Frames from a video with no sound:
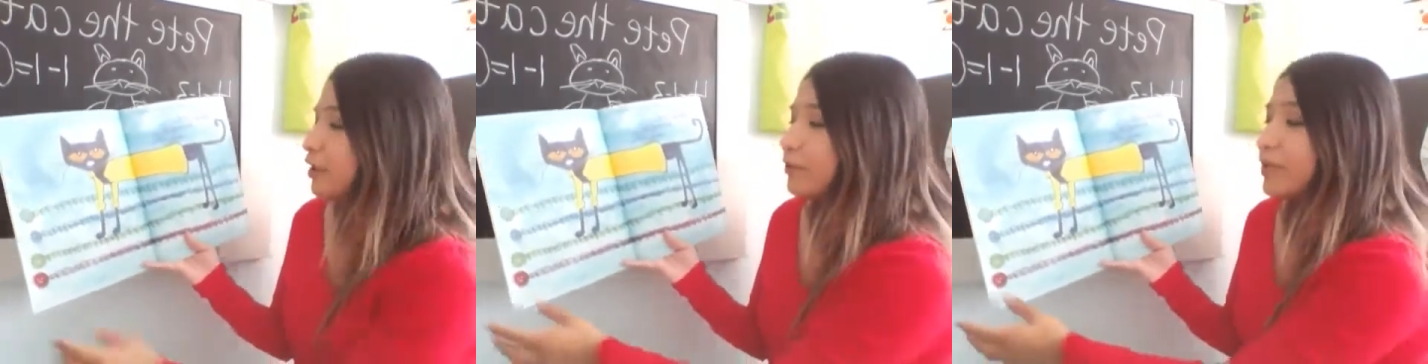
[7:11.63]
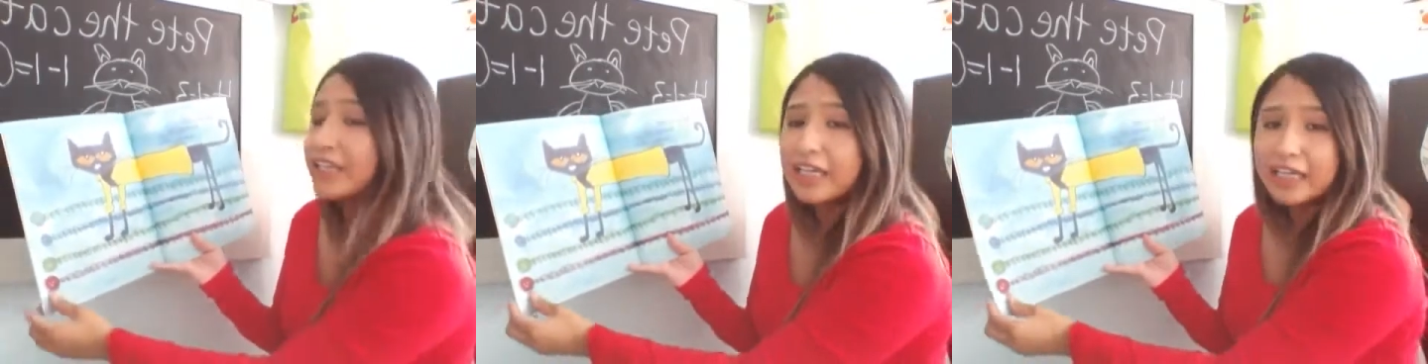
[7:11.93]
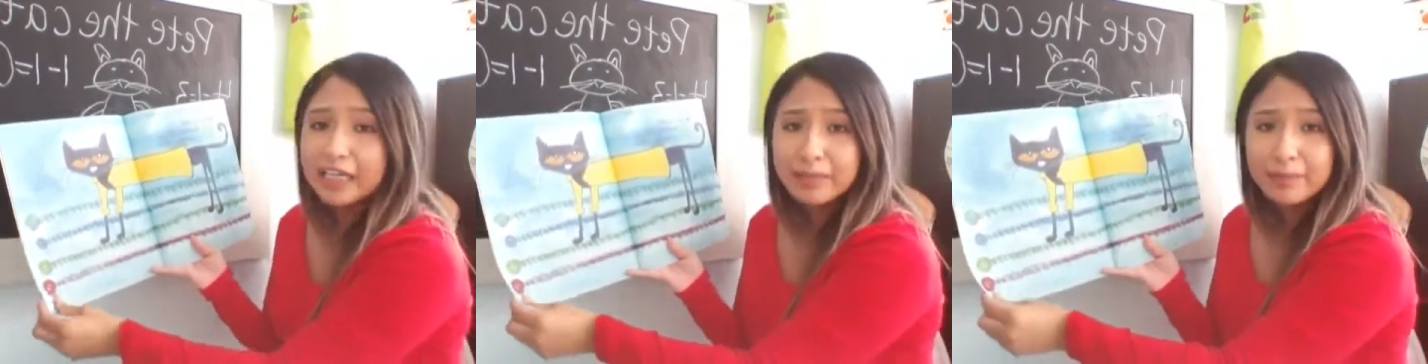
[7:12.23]
We
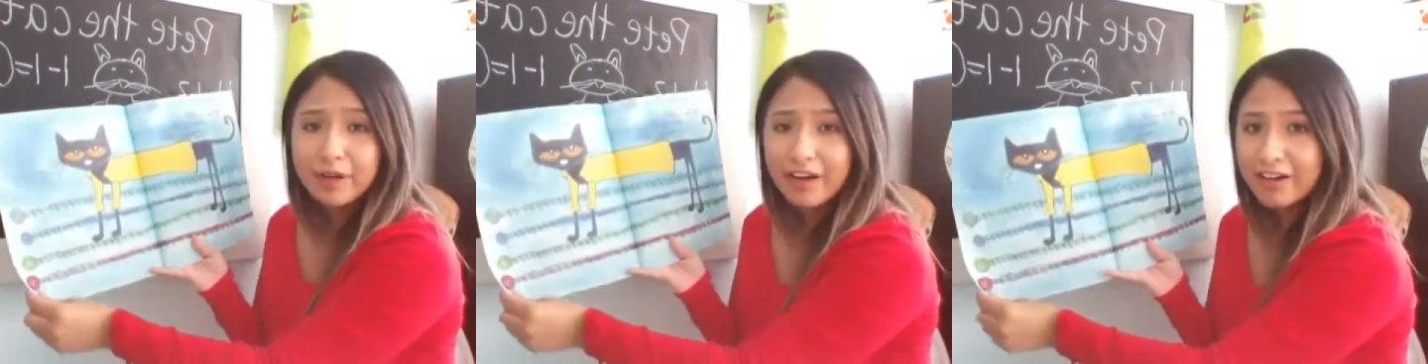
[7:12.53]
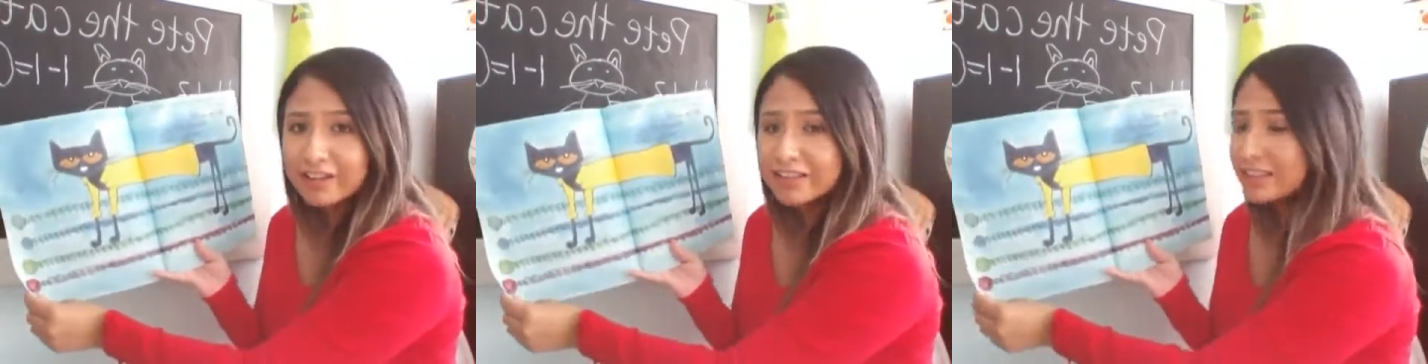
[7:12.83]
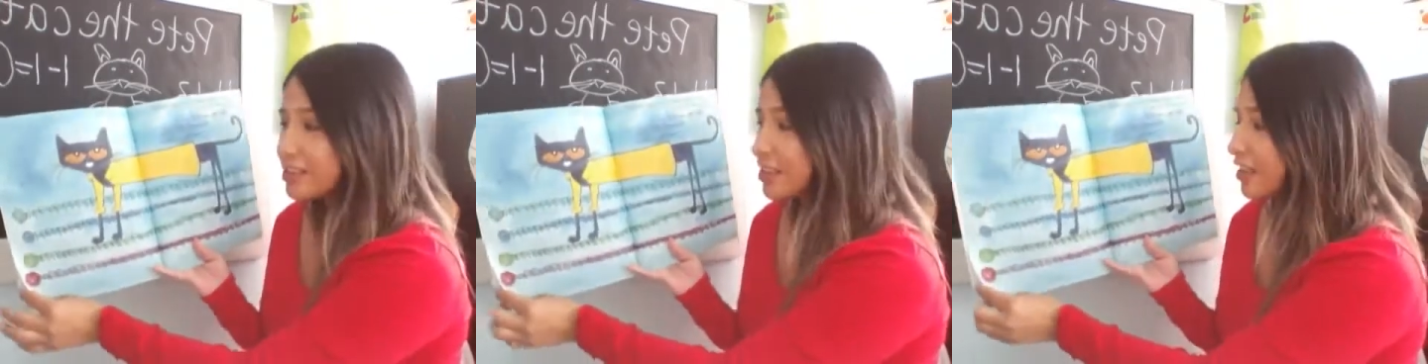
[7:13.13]
keep on
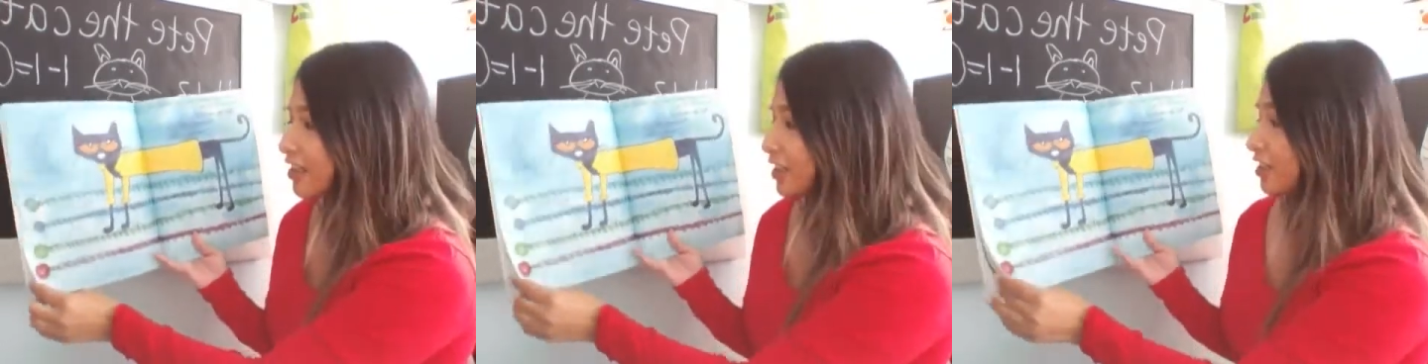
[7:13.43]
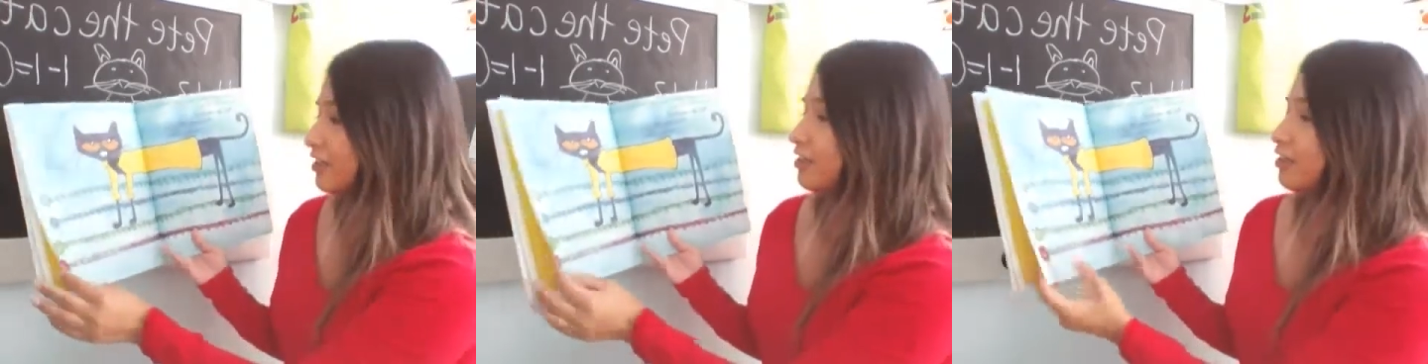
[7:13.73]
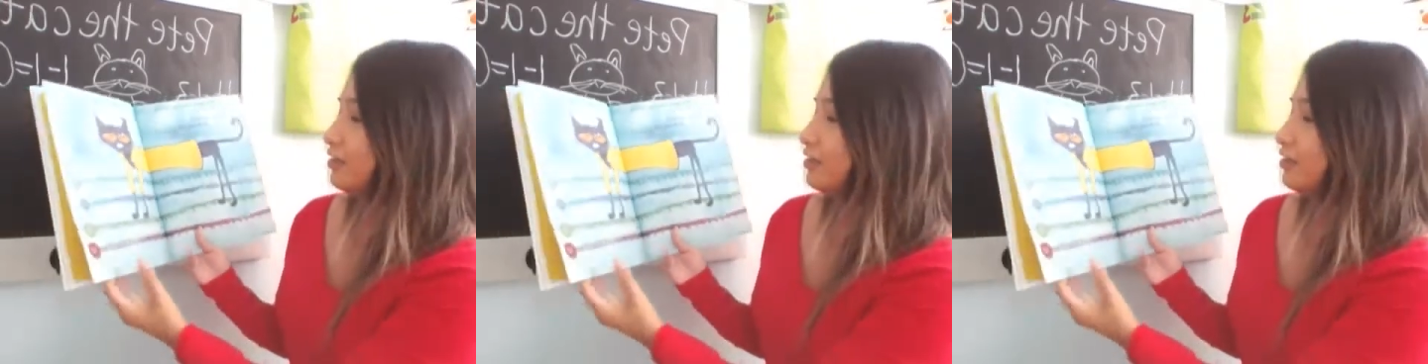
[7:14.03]
singing.